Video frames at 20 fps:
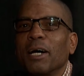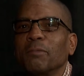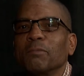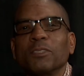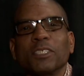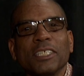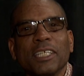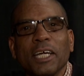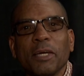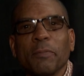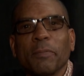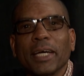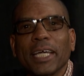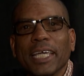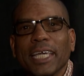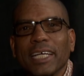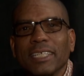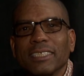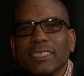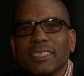Today, my
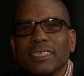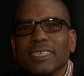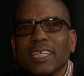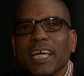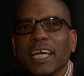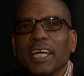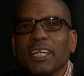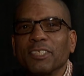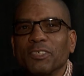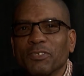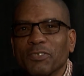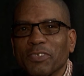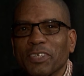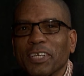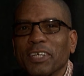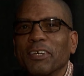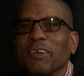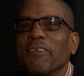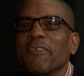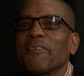guest is
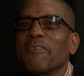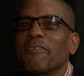Andrea